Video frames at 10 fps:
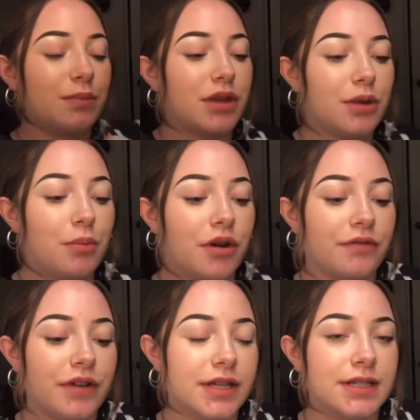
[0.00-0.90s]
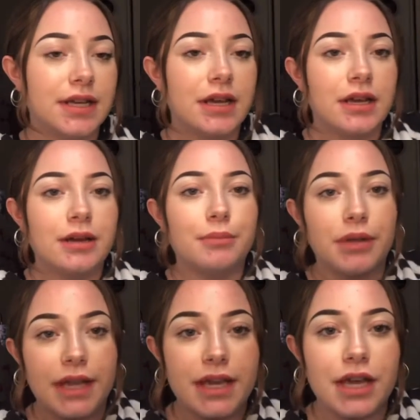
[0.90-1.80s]
be the perfect
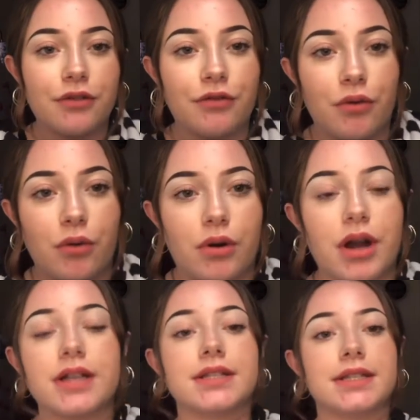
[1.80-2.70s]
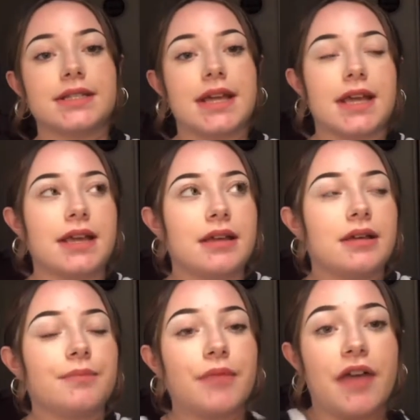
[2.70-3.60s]
blanket for us to take
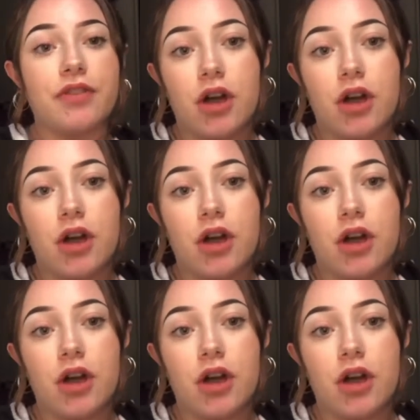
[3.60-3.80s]
at the